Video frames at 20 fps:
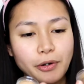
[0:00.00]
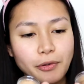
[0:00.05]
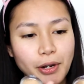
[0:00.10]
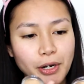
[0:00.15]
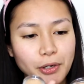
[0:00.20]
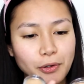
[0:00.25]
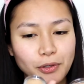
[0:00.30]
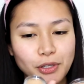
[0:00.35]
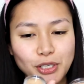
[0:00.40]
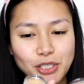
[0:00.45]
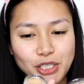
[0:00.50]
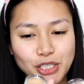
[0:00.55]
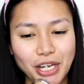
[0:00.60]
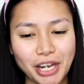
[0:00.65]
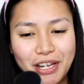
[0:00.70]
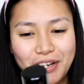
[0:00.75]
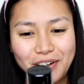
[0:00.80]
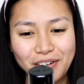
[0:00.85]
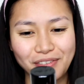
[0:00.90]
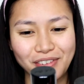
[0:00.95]
do I know the
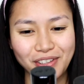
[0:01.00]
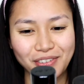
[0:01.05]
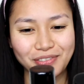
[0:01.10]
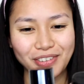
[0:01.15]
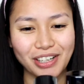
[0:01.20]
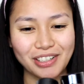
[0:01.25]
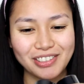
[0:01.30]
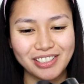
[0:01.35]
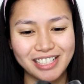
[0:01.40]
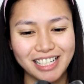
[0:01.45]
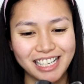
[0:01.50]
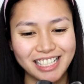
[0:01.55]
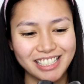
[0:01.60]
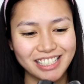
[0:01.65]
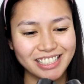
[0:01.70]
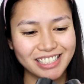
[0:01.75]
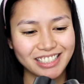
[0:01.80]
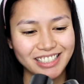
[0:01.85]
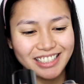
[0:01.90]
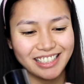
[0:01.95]
shade of the
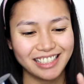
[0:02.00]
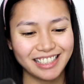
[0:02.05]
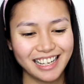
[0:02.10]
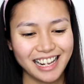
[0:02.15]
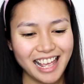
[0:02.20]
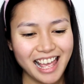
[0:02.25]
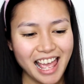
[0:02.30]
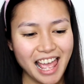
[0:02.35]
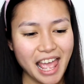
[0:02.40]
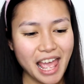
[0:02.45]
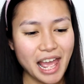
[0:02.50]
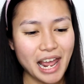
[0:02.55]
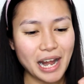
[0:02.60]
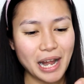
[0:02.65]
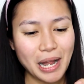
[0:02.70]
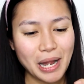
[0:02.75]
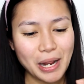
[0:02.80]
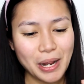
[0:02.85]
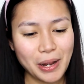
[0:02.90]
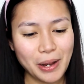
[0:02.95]
foundation?
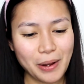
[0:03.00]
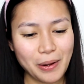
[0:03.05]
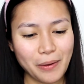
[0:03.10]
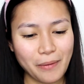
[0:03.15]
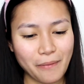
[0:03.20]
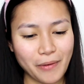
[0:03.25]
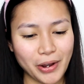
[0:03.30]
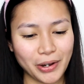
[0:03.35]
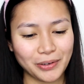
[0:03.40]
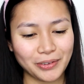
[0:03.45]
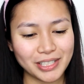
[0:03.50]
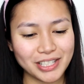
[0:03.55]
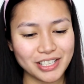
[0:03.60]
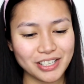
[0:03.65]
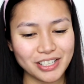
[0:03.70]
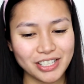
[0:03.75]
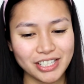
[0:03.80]
Hello, what's your